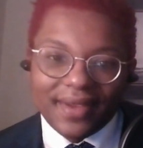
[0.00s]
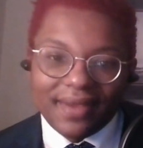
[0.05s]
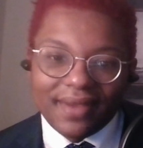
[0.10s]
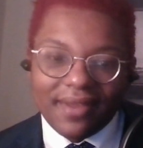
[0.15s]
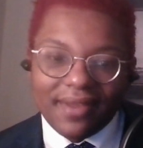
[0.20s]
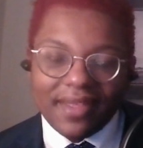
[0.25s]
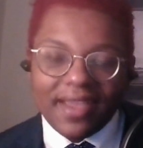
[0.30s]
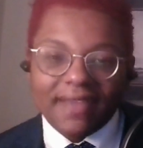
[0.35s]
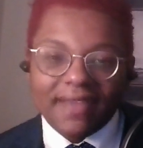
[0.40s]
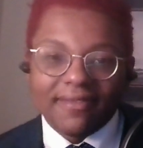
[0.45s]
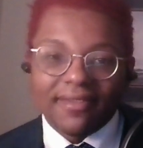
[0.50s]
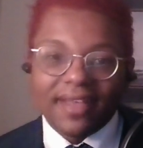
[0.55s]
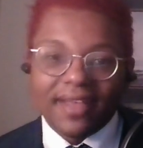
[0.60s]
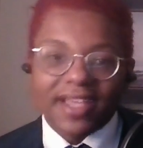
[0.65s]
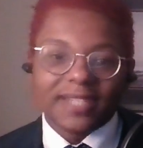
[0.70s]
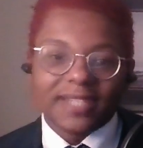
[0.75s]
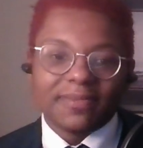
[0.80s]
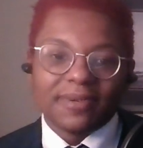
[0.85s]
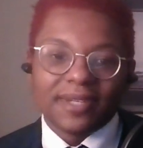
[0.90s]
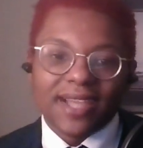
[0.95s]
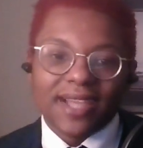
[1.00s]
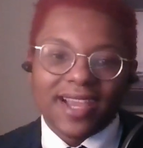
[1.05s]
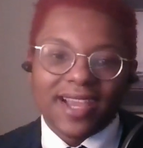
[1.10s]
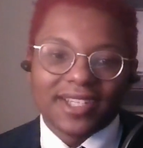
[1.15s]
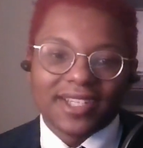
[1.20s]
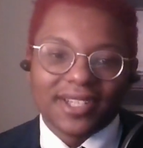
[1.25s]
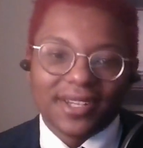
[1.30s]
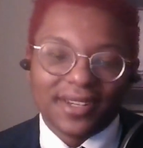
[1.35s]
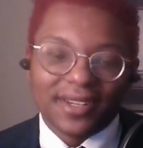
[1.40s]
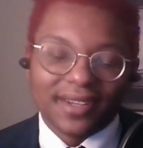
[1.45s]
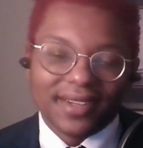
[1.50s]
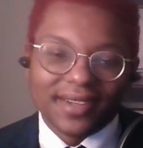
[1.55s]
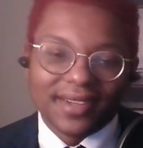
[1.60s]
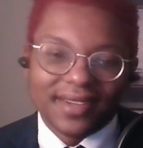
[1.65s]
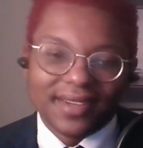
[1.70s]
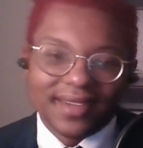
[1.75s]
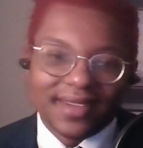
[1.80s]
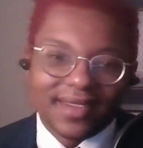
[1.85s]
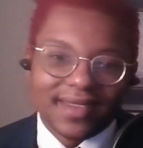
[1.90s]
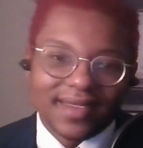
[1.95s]
Well, they have less protection.
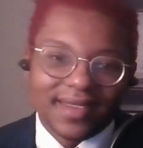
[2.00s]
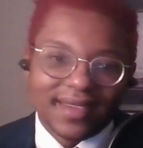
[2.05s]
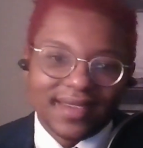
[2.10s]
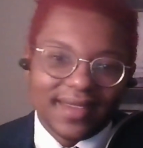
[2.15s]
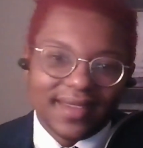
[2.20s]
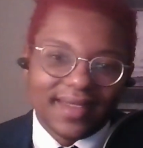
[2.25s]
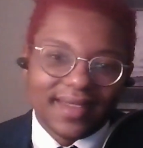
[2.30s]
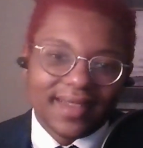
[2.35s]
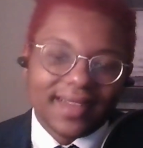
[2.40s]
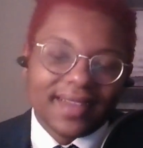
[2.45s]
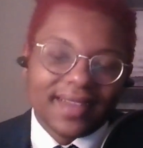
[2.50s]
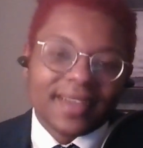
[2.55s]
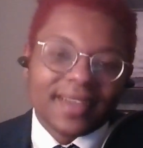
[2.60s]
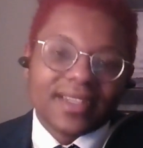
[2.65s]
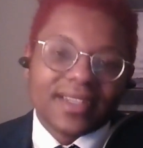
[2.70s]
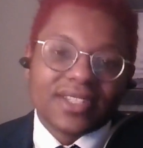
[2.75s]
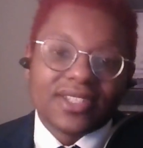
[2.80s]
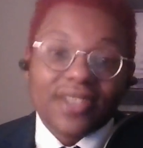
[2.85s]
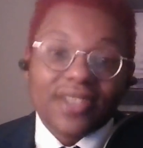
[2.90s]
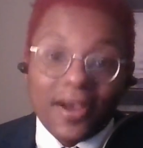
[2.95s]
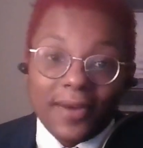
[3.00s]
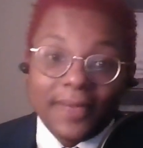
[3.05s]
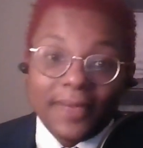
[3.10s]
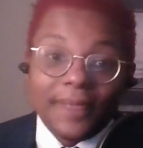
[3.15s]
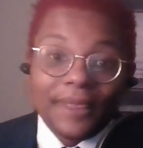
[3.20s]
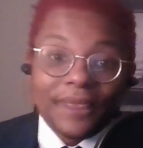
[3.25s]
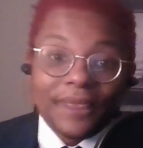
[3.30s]
So,